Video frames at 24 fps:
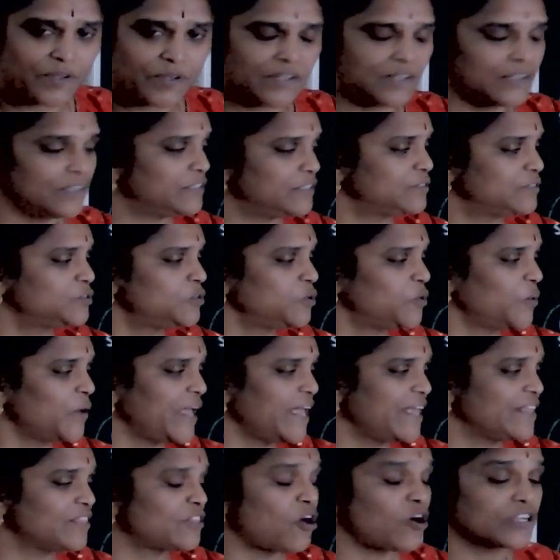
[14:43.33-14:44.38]

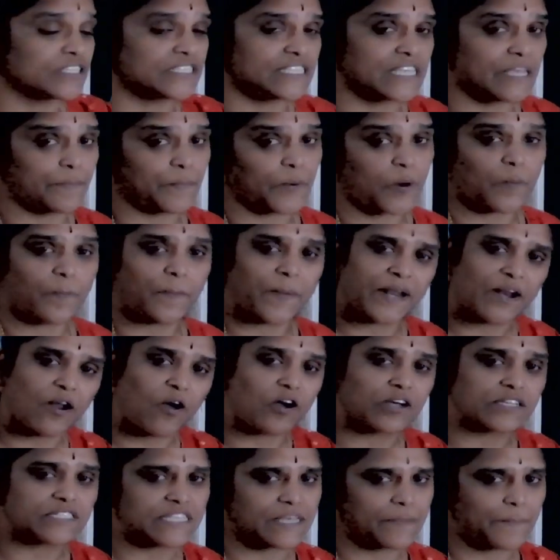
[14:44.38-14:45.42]
2-ethoxy propane,
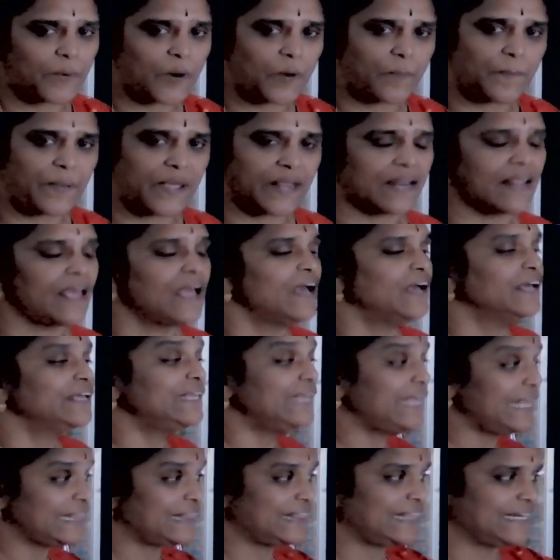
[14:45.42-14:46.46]
oxypropane,
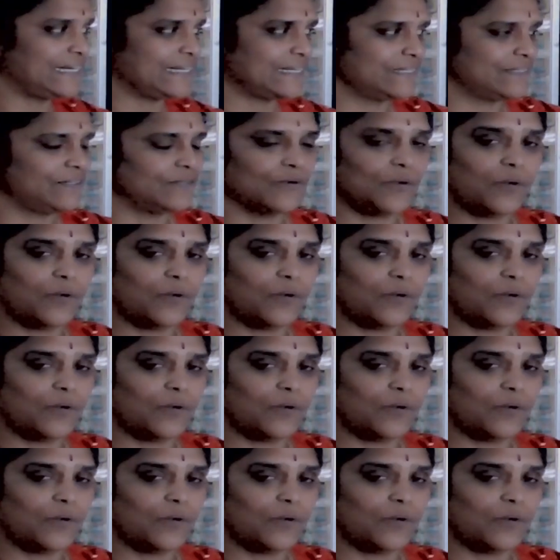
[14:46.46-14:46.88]
ether.